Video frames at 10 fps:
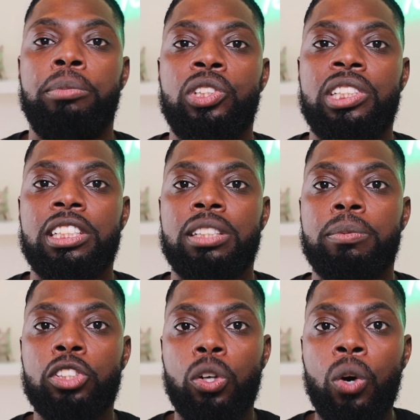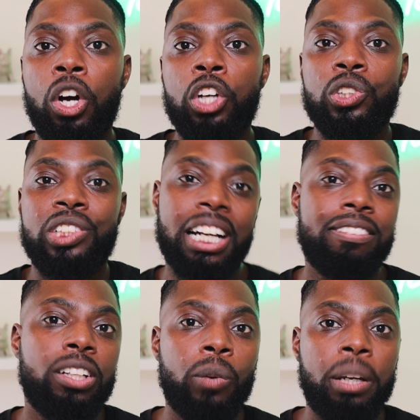immune system, so you
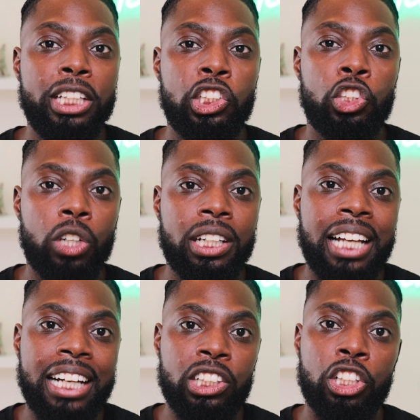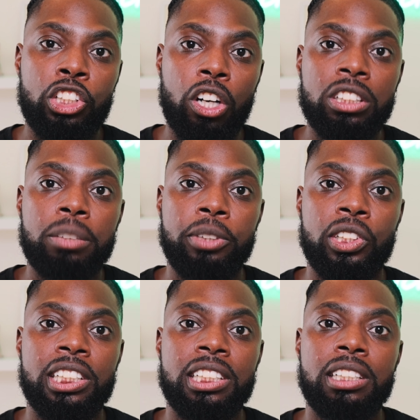definitely want to make sure that your dog's
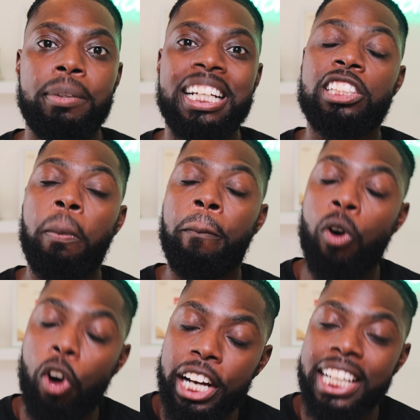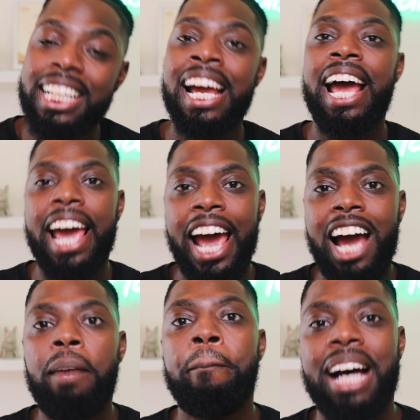immune system is supported
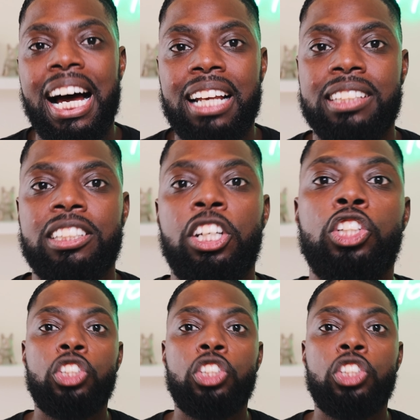and balanced.